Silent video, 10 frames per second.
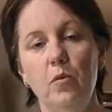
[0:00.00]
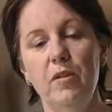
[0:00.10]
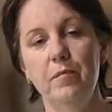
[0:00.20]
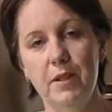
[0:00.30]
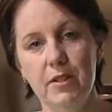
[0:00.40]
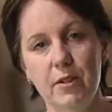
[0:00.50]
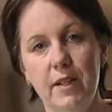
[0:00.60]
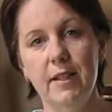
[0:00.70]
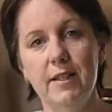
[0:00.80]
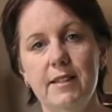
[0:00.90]
We've been doing
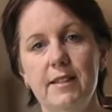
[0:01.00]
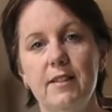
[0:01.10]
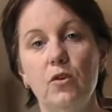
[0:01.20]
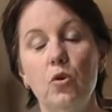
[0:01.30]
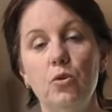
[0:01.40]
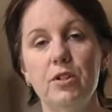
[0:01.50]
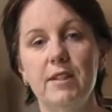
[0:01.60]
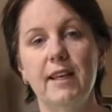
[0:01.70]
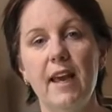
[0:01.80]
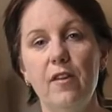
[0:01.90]
this course
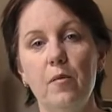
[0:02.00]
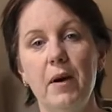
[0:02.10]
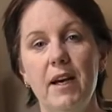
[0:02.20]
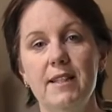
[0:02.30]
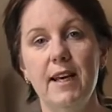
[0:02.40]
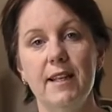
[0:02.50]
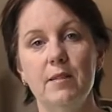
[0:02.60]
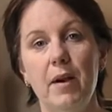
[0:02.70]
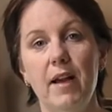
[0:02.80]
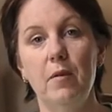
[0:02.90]
together by text
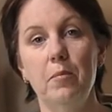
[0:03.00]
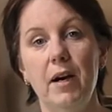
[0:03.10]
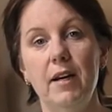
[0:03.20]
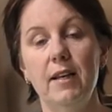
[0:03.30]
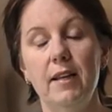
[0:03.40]
mail and by